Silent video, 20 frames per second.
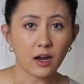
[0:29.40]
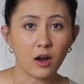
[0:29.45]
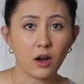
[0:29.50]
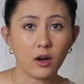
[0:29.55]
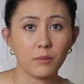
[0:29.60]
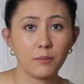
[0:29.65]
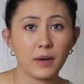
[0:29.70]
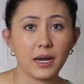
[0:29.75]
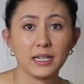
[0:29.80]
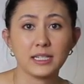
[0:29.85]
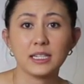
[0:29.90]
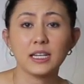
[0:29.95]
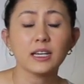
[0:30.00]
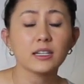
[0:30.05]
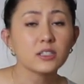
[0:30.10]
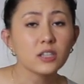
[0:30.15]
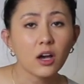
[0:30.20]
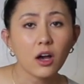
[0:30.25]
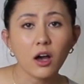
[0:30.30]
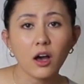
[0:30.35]
on my
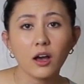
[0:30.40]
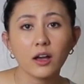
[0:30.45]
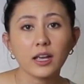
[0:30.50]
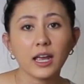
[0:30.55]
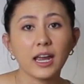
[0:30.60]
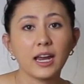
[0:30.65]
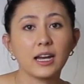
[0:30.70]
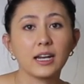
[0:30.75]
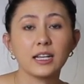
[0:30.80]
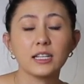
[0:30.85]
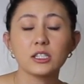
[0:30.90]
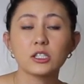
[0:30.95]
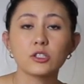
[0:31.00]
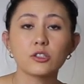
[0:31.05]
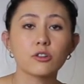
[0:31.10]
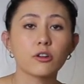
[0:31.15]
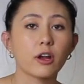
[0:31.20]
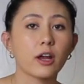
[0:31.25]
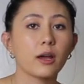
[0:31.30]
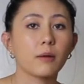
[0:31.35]
TikTok and
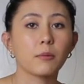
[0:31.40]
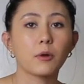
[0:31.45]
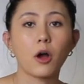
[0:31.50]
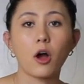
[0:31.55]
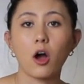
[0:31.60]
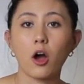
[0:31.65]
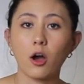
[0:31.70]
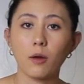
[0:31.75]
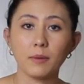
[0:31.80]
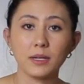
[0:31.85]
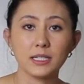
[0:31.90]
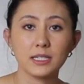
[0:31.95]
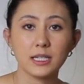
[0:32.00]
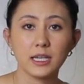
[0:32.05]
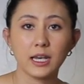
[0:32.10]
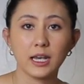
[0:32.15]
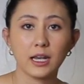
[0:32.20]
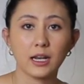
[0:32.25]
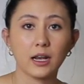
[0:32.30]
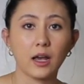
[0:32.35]
Instagram
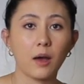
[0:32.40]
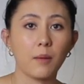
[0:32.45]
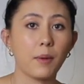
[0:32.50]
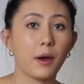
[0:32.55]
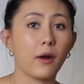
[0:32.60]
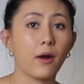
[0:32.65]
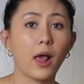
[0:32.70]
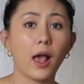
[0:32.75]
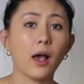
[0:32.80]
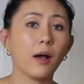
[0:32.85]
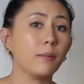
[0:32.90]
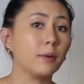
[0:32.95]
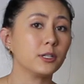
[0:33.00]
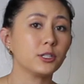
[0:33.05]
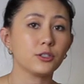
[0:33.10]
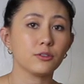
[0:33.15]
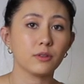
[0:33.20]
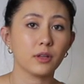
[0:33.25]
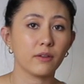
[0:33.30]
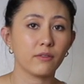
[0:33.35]
commenting about how
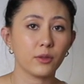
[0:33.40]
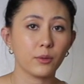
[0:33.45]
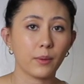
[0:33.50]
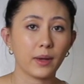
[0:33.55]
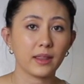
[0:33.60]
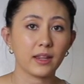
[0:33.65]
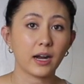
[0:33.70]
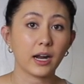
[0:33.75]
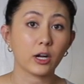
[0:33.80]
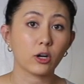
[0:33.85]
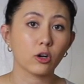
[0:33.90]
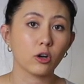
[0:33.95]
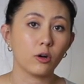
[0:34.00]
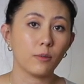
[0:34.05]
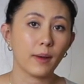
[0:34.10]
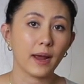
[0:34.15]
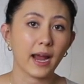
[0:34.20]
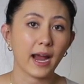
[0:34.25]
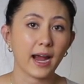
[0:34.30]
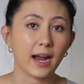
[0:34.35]
much you love the way that I curl
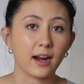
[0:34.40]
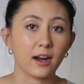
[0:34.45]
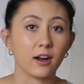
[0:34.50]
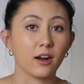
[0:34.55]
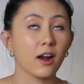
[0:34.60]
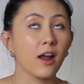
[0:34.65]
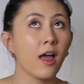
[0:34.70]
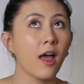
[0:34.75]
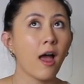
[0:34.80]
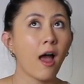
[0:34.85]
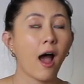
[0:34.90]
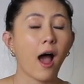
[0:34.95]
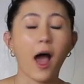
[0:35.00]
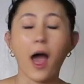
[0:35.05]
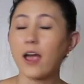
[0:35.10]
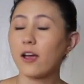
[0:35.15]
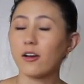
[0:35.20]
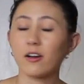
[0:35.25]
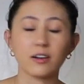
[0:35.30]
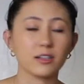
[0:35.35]
my hair.
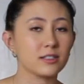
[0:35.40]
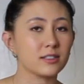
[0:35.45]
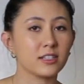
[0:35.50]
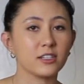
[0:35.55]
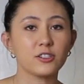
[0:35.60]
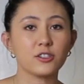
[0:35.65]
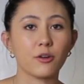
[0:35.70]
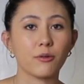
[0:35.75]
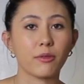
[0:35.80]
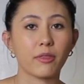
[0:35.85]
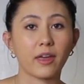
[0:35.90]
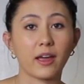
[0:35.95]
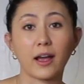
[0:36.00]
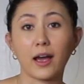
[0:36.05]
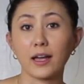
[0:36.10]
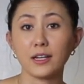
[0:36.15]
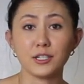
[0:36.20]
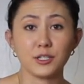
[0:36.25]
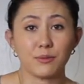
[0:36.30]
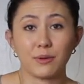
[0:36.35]
I honestly don't
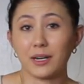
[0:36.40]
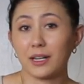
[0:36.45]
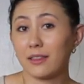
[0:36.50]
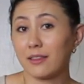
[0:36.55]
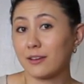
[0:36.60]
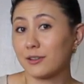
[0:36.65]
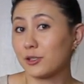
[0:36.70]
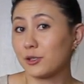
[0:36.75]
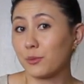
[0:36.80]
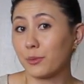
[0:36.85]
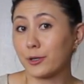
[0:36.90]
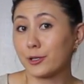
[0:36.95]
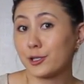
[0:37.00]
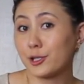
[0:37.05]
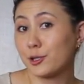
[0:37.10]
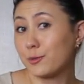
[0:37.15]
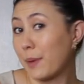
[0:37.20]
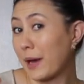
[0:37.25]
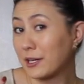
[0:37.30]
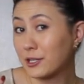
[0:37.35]
think I do anything super
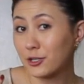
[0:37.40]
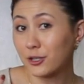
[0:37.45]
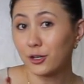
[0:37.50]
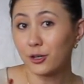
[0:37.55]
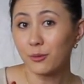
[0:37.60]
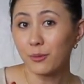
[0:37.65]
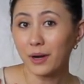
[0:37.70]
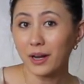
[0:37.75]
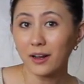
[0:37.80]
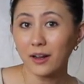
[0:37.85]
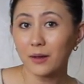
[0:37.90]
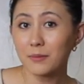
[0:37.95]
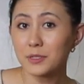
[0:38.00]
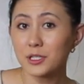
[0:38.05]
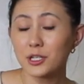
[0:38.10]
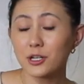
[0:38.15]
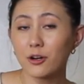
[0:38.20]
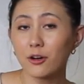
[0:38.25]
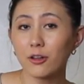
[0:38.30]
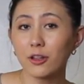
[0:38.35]
special when it
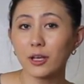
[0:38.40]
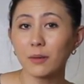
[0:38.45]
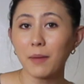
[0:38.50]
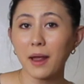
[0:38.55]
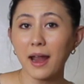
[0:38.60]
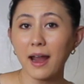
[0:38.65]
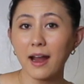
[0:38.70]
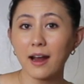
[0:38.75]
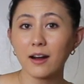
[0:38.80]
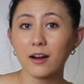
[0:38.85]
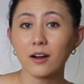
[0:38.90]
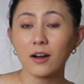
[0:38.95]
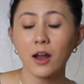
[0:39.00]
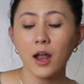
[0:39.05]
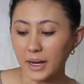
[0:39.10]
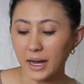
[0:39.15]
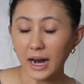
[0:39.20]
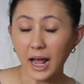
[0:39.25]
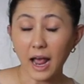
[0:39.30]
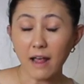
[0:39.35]
comes to curling my hair.
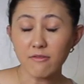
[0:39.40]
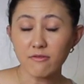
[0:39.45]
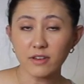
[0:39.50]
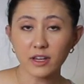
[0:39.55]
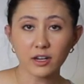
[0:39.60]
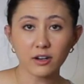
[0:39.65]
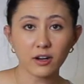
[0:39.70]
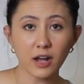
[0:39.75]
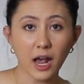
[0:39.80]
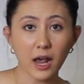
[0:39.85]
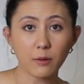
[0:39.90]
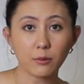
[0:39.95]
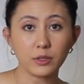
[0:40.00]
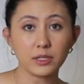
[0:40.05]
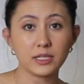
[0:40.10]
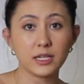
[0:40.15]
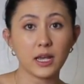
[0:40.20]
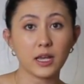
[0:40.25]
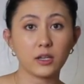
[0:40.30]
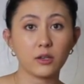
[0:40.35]
I figured I would
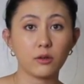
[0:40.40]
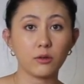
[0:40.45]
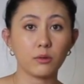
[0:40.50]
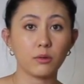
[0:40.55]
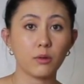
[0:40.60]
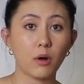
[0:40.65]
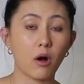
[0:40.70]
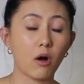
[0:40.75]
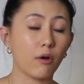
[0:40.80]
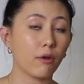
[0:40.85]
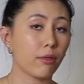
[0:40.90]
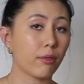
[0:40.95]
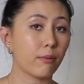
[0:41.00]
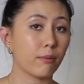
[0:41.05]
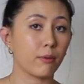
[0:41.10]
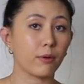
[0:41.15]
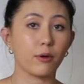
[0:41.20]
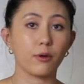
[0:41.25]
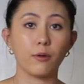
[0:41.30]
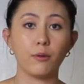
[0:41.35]
take you all
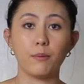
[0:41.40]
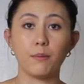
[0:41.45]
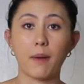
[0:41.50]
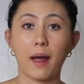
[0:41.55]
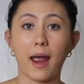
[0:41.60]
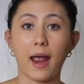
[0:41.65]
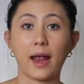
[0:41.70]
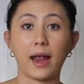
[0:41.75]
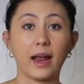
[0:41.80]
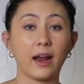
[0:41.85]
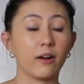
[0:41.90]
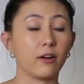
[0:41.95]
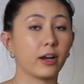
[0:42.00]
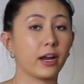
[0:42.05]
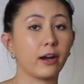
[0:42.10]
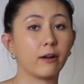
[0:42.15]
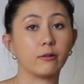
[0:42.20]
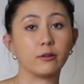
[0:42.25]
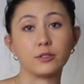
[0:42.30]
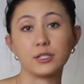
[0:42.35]
through my hair care
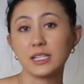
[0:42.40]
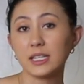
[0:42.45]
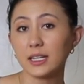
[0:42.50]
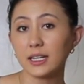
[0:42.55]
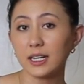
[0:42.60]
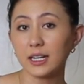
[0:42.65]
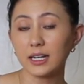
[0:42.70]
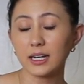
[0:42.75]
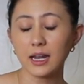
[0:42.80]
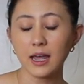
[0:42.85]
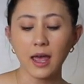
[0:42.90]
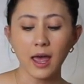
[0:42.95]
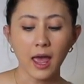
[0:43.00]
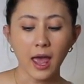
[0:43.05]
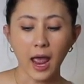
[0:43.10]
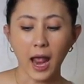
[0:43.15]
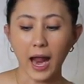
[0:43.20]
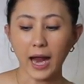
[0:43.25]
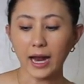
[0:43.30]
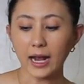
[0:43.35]
routine
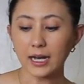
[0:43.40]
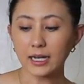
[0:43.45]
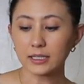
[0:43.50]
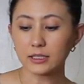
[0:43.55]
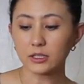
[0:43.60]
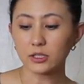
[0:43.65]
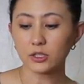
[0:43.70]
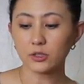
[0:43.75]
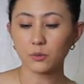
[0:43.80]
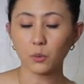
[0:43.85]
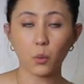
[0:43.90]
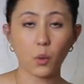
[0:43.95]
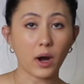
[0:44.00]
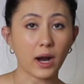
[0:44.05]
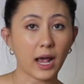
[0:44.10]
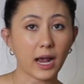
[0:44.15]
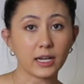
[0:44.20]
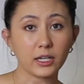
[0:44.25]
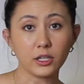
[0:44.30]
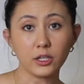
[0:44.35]
and what
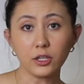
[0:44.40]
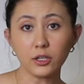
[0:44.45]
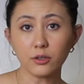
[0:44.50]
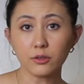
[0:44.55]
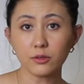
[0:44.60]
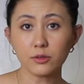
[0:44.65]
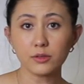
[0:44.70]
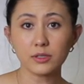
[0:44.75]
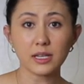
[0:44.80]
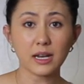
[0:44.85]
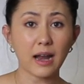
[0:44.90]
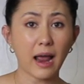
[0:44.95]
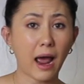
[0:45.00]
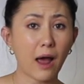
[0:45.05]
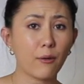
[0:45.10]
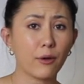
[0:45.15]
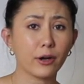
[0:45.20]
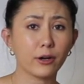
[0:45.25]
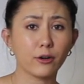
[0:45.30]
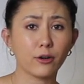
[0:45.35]
I use and how
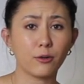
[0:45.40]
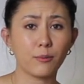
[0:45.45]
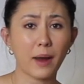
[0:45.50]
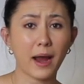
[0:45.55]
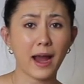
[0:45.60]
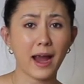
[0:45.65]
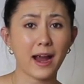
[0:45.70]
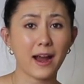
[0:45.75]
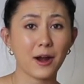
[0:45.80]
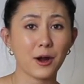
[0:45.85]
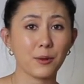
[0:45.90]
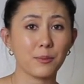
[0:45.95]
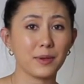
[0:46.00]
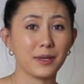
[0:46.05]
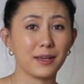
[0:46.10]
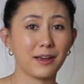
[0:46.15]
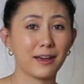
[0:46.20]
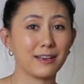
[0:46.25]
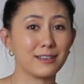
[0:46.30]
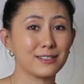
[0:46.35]
I curl my hair
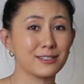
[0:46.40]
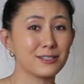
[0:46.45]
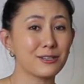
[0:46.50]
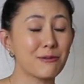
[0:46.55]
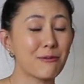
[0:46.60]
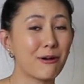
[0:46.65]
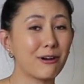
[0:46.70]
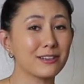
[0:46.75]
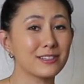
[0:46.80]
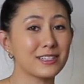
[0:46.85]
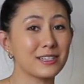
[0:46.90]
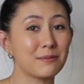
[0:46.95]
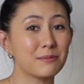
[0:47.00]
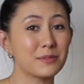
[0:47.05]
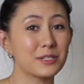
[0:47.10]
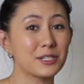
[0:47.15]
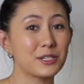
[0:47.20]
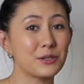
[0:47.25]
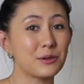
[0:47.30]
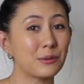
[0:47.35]
because you all seem
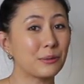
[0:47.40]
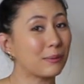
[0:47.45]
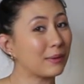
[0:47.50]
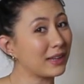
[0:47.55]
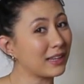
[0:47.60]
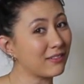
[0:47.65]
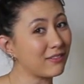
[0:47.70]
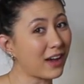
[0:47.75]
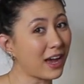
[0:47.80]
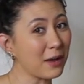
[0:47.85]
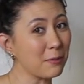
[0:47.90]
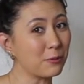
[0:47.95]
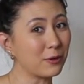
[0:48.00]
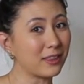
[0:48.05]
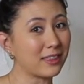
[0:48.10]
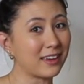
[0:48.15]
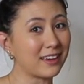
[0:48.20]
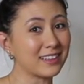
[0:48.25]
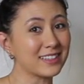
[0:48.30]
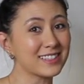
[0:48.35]
to really vibe with
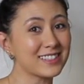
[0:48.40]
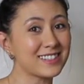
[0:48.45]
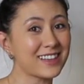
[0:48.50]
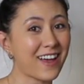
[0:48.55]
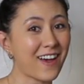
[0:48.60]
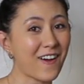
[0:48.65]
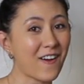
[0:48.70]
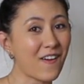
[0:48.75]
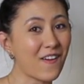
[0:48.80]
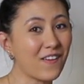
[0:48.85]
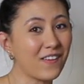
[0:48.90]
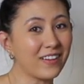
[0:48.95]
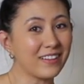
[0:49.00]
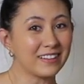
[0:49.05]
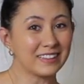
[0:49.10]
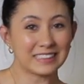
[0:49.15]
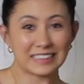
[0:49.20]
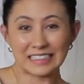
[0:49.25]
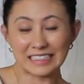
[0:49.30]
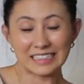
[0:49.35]
it. So
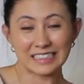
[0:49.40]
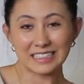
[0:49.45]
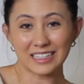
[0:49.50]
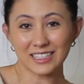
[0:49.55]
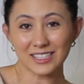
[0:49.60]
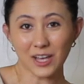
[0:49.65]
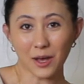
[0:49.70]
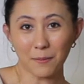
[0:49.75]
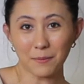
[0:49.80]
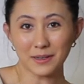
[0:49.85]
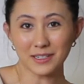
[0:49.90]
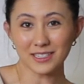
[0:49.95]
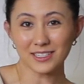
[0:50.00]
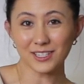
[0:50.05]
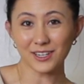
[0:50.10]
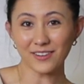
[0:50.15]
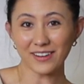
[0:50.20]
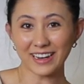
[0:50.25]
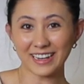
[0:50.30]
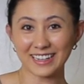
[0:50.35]
let's hop into
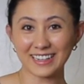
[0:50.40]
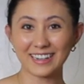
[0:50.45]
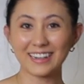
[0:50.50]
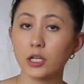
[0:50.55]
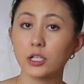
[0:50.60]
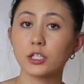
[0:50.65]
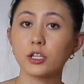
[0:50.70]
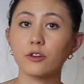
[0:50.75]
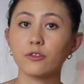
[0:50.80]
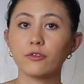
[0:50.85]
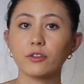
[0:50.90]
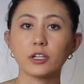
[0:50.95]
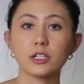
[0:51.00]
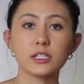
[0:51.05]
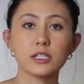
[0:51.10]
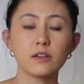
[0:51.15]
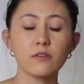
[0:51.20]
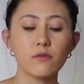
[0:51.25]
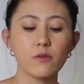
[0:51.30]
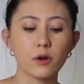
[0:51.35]
it. So first
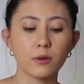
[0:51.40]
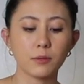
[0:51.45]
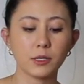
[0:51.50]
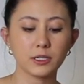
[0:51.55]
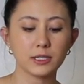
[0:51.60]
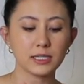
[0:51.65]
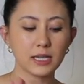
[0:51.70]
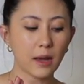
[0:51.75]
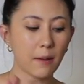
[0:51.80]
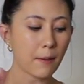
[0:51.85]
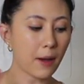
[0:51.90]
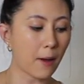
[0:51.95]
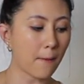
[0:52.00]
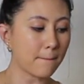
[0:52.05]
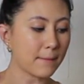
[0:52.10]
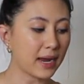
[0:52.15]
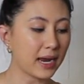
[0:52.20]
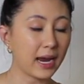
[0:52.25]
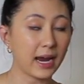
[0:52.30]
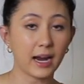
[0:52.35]
and foremost about my
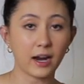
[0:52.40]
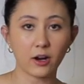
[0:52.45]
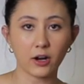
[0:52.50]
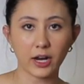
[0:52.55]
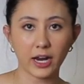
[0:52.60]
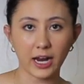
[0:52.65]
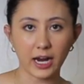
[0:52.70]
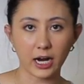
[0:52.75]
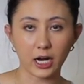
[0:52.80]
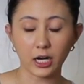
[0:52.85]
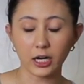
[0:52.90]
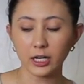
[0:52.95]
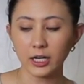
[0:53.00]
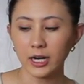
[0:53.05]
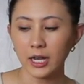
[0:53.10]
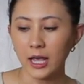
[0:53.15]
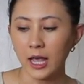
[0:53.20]
hair care,